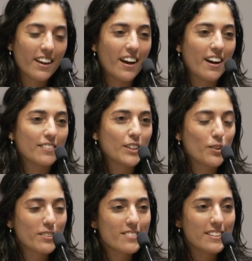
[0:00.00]
The
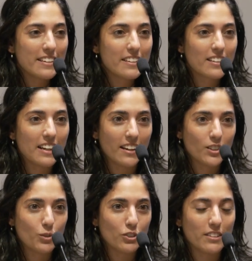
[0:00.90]
closest city is
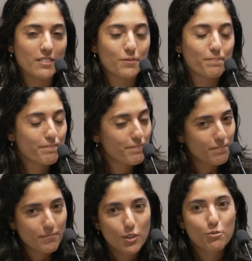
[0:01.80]
Elad, which is
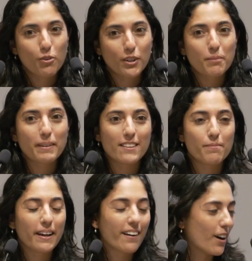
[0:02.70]
40 minutes
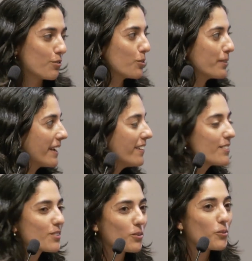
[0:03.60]
by car from there,
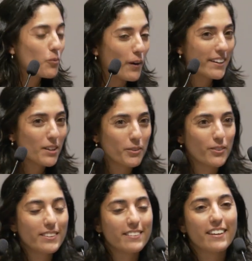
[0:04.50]
so quite
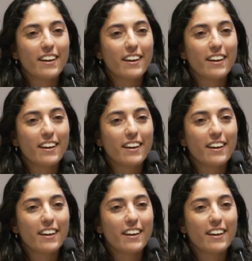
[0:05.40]
remote.